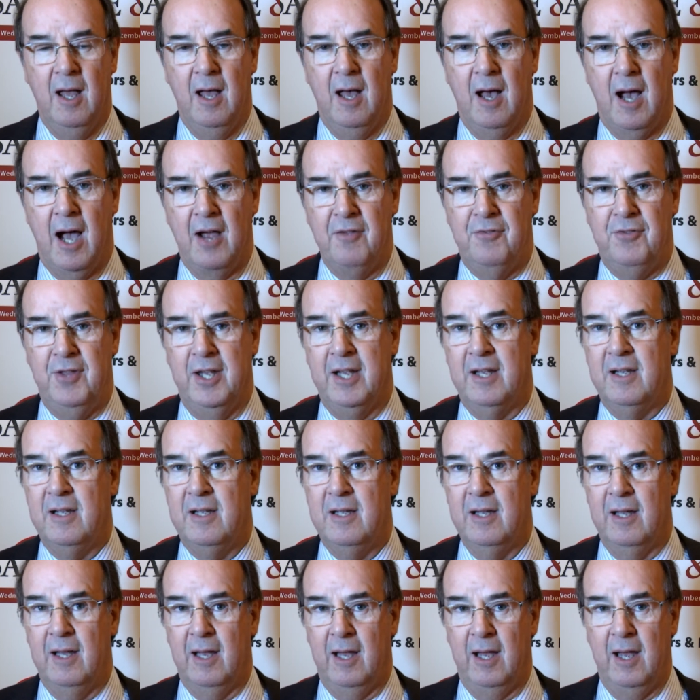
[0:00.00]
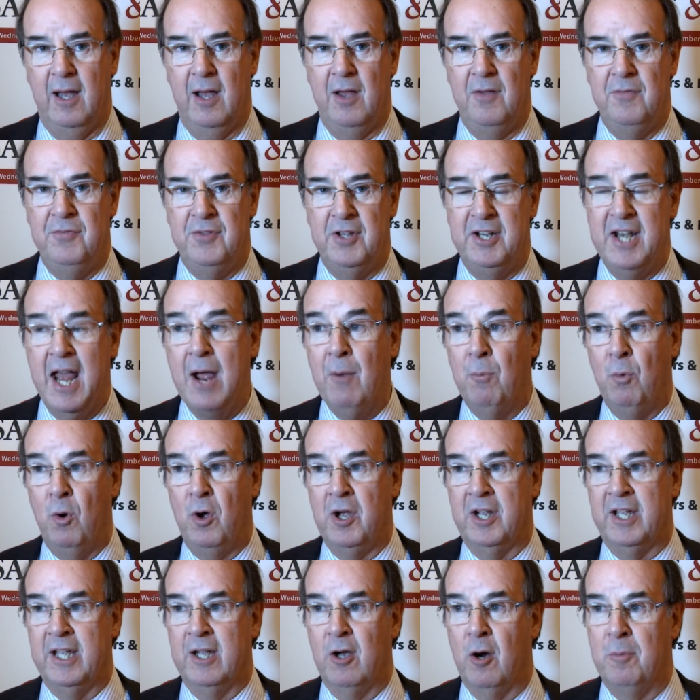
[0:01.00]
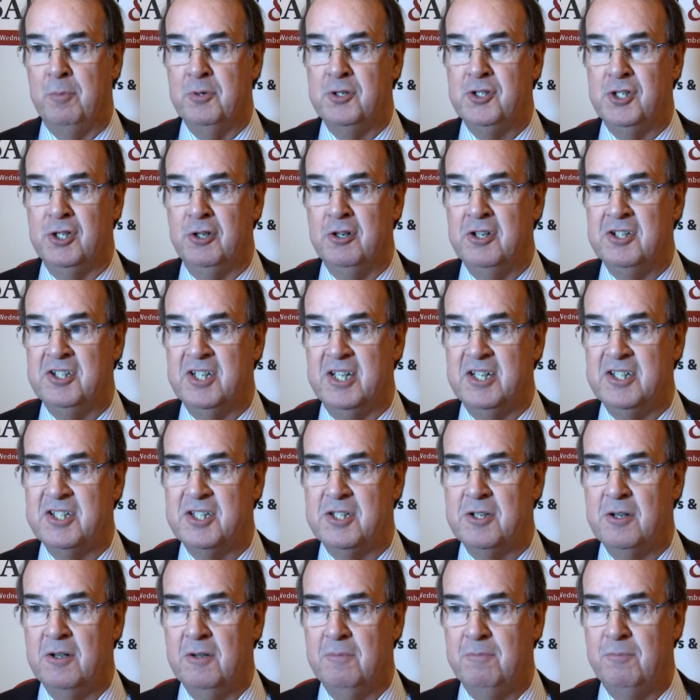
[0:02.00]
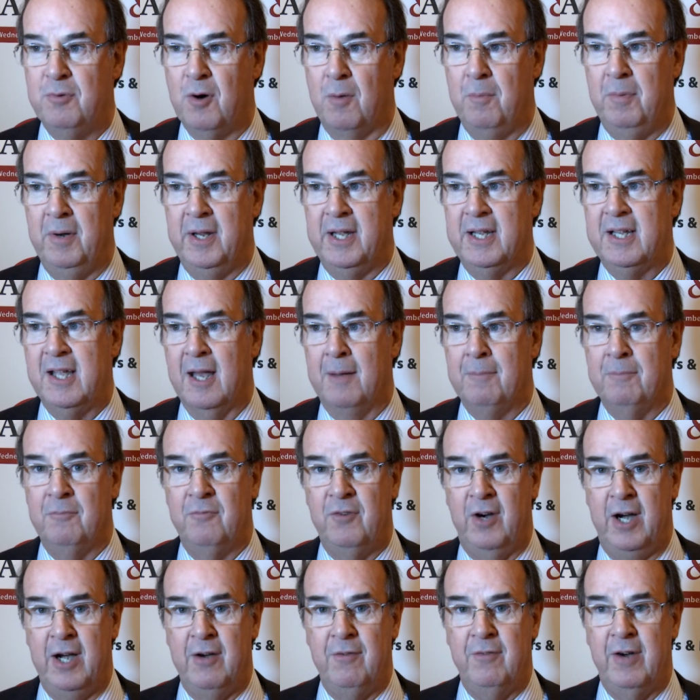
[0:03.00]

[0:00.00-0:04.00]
I think the networking opportunities probably come very,